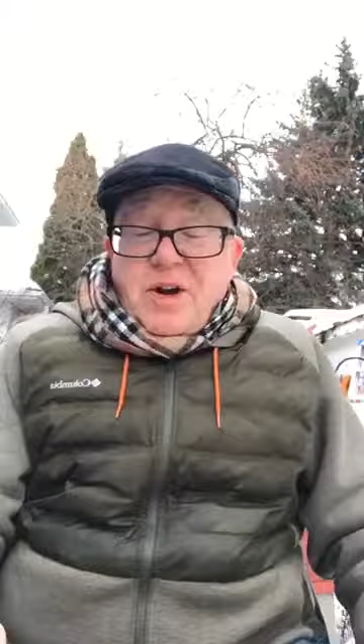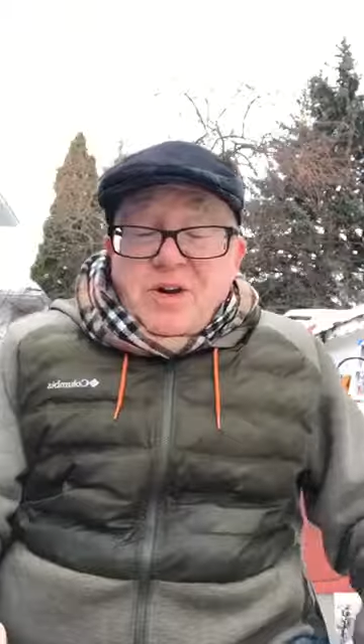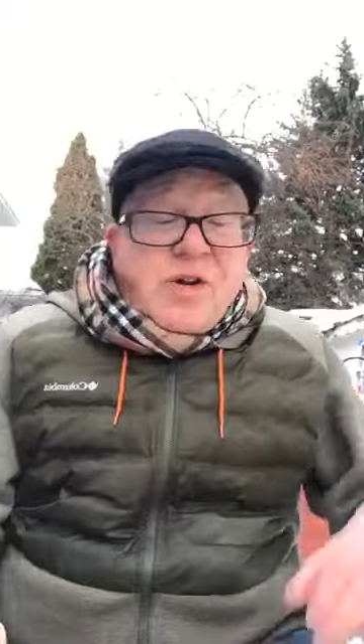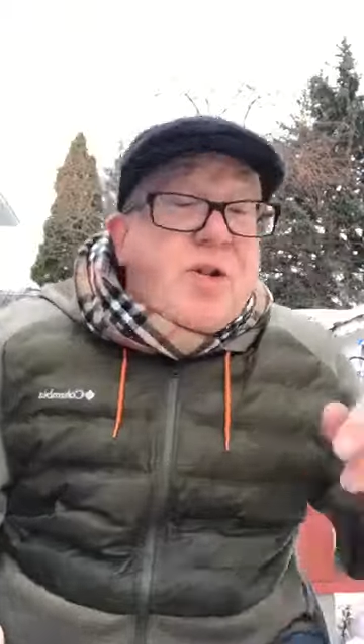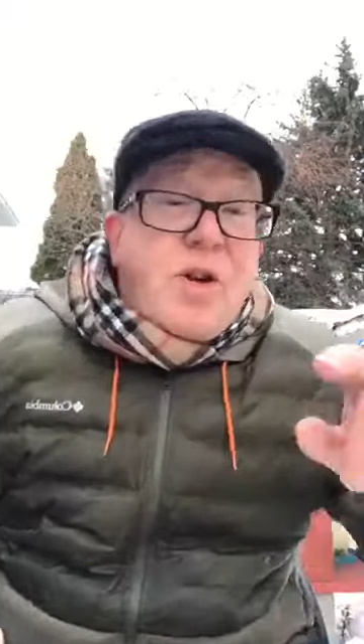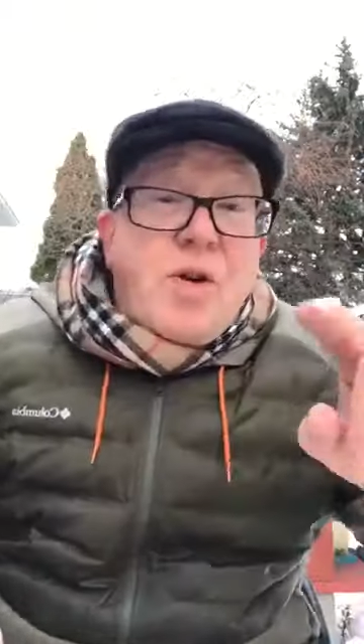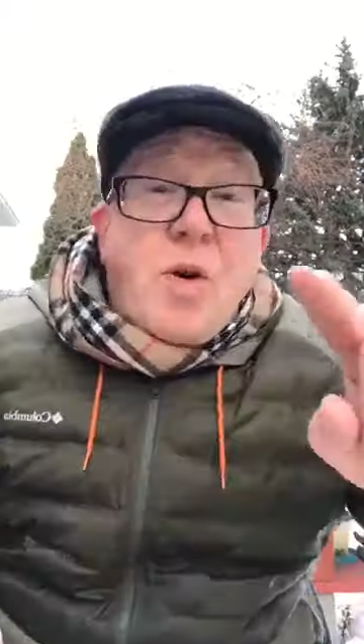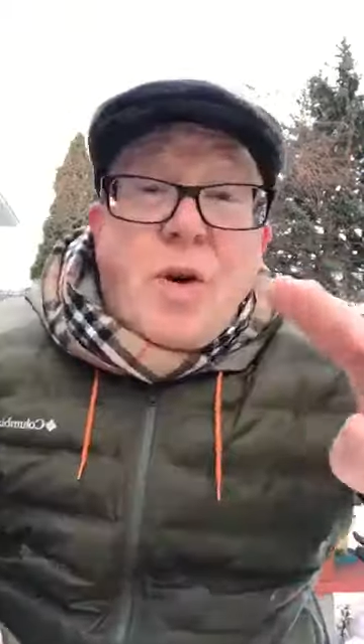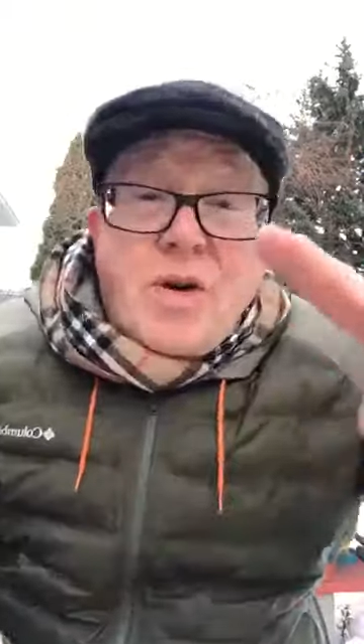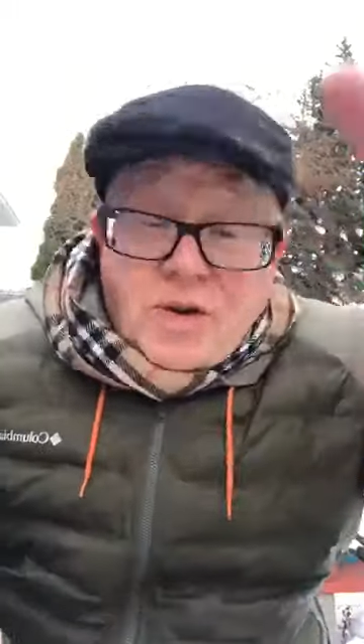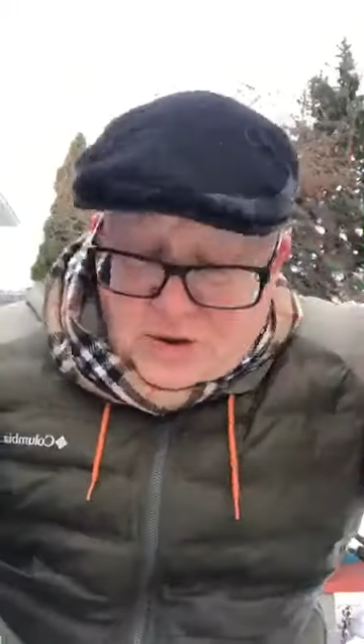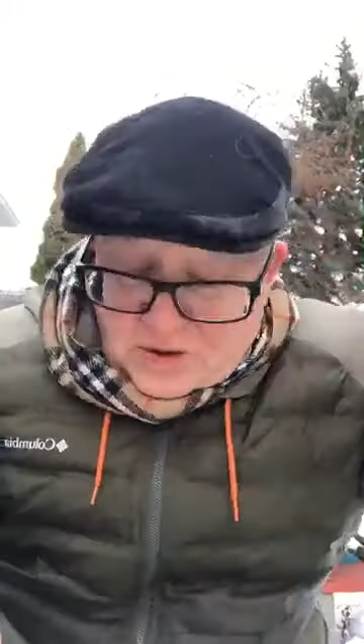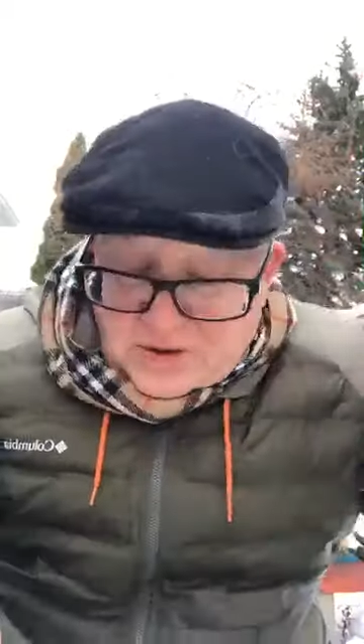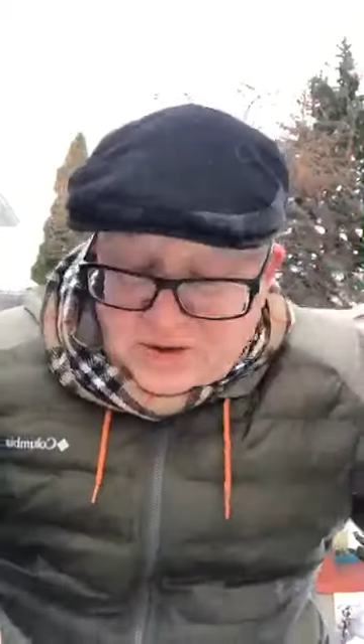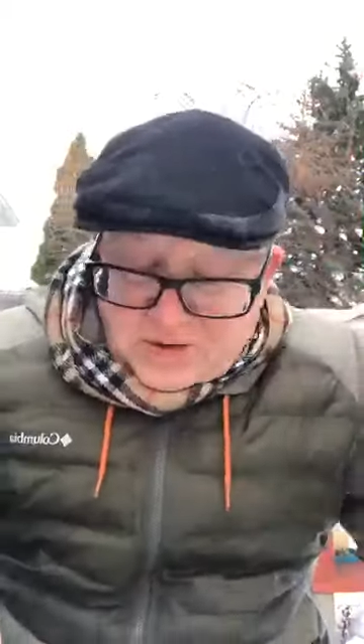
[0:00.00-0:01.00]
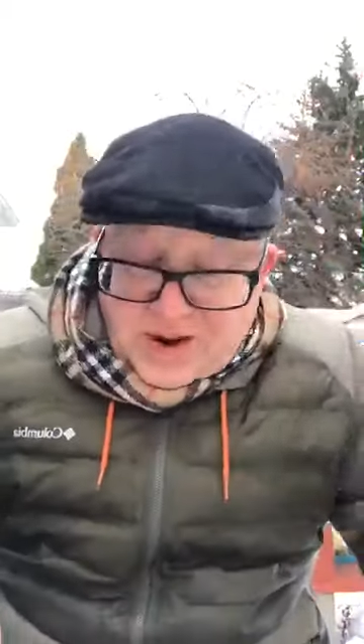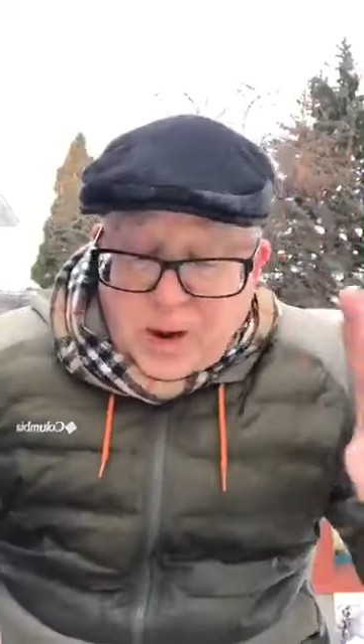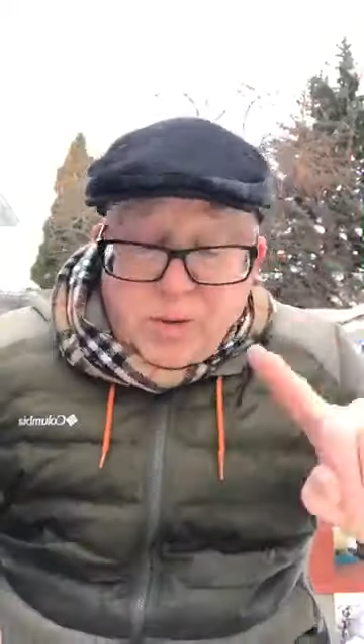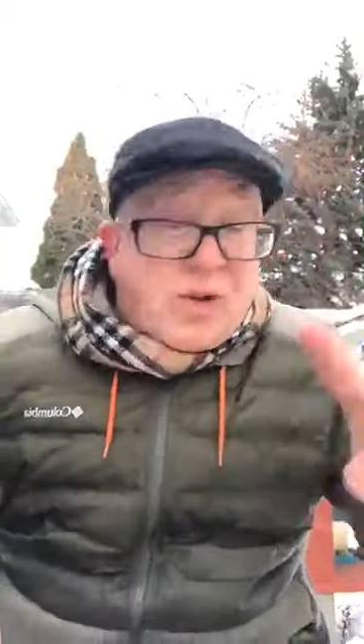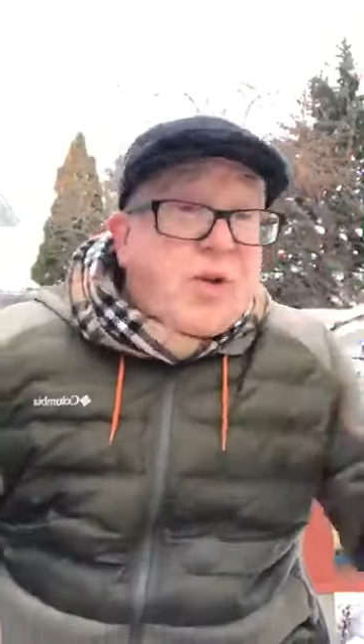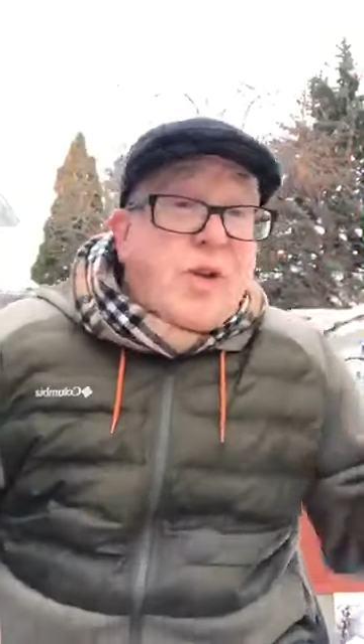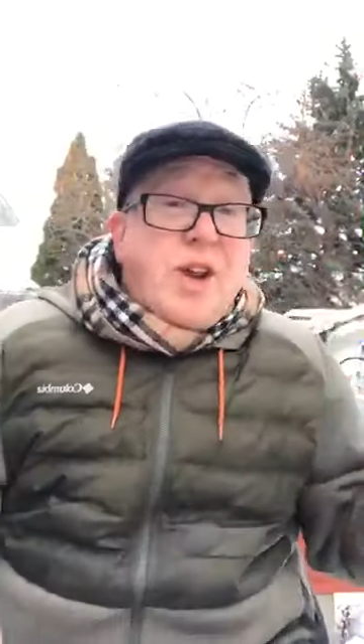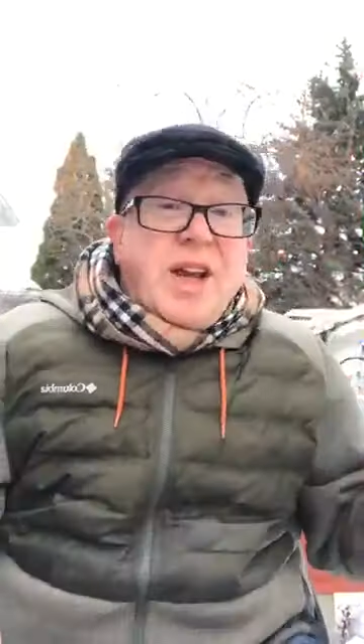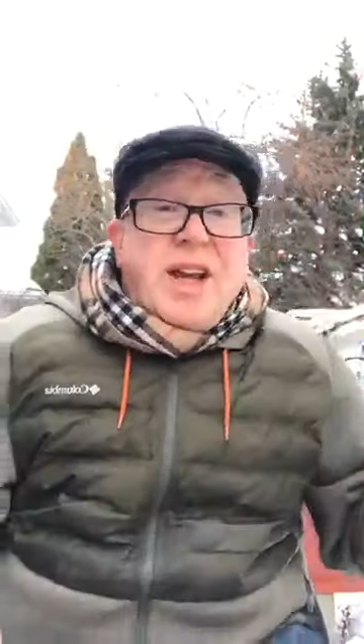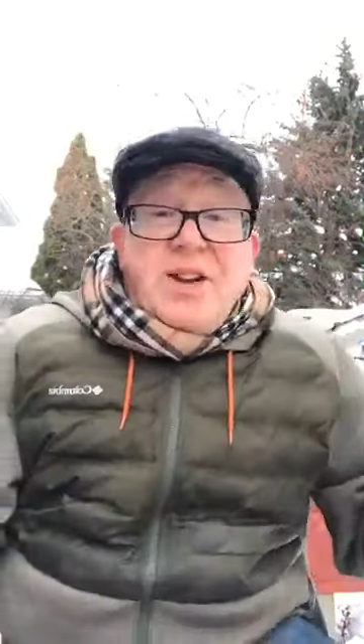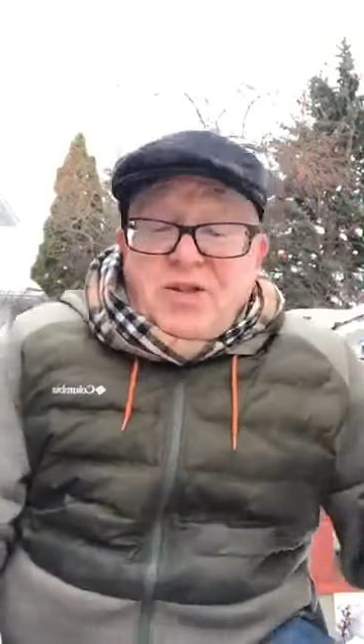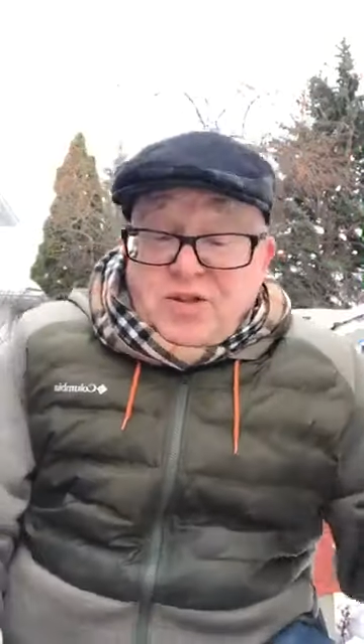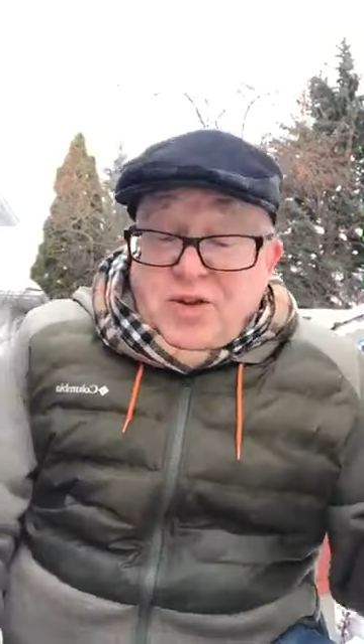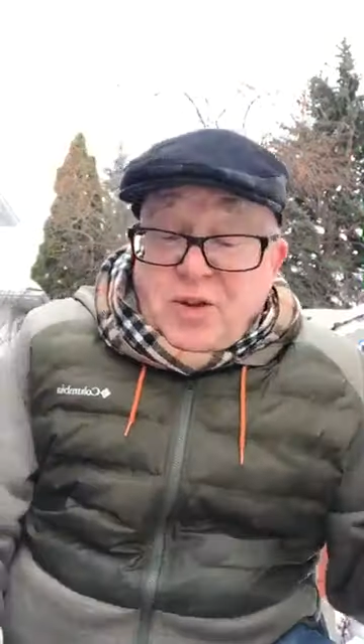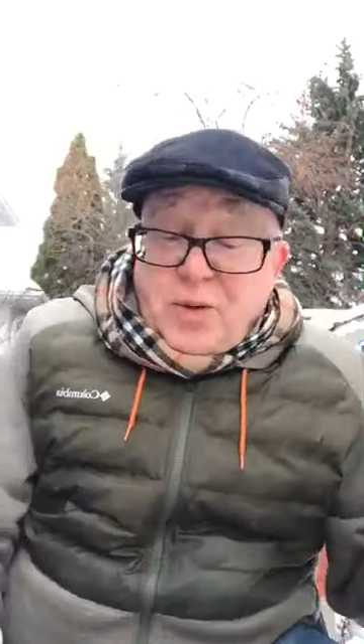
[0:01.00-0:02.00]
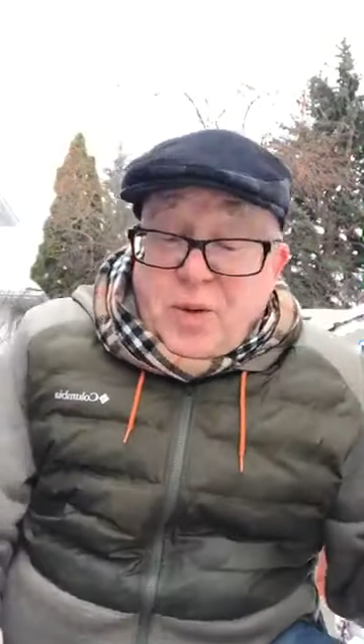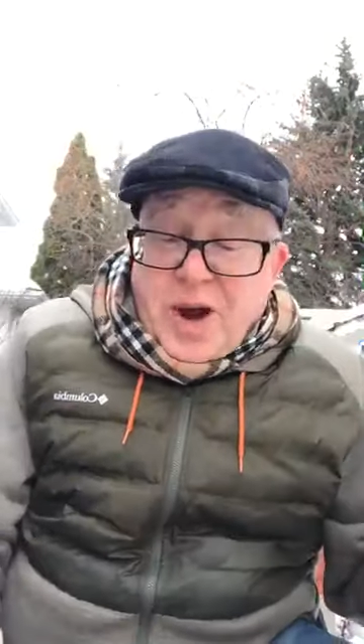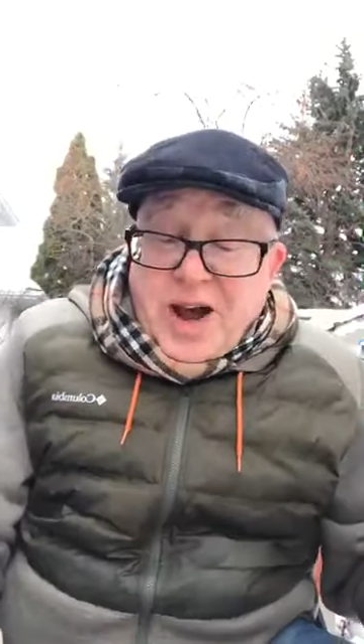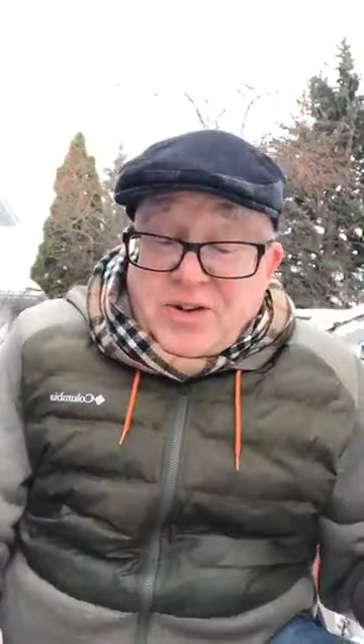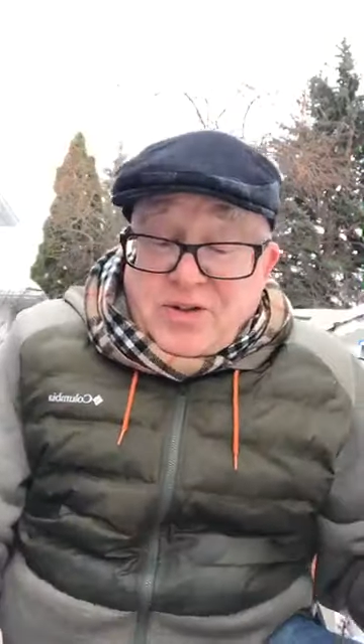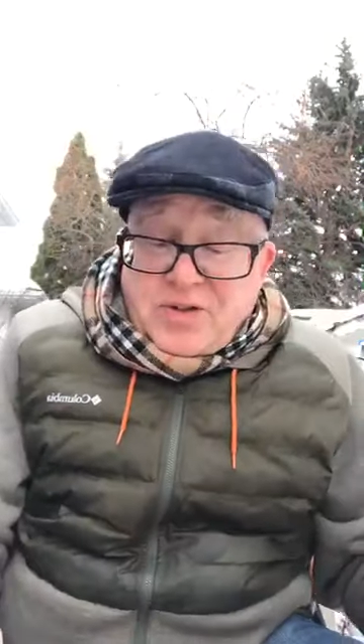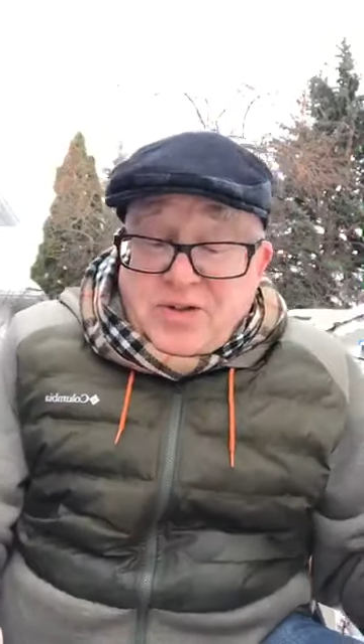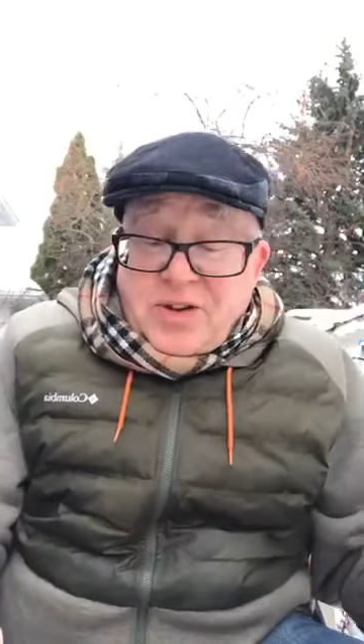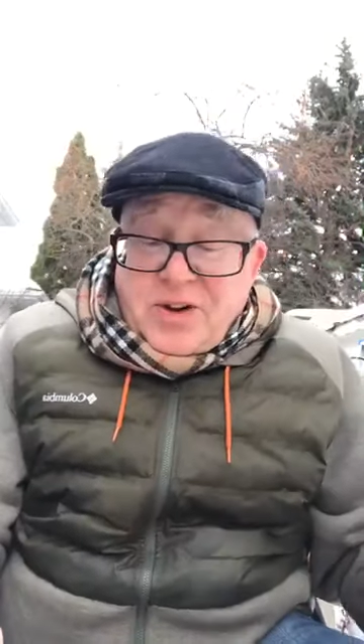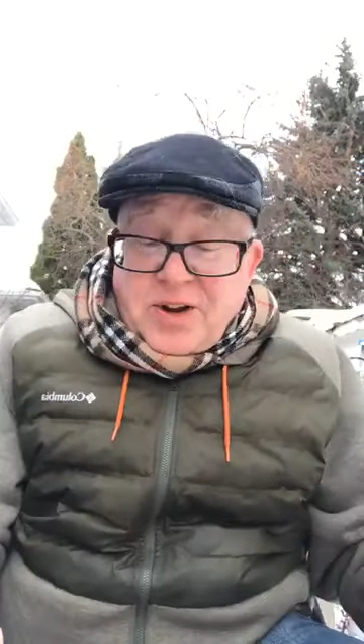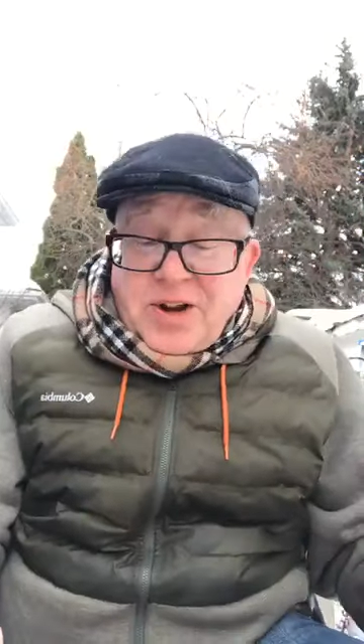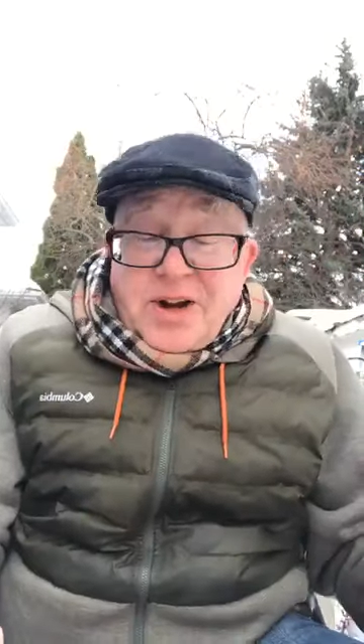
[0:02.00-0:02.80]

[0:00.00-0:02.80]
To the north, to the south, to the east, or the west?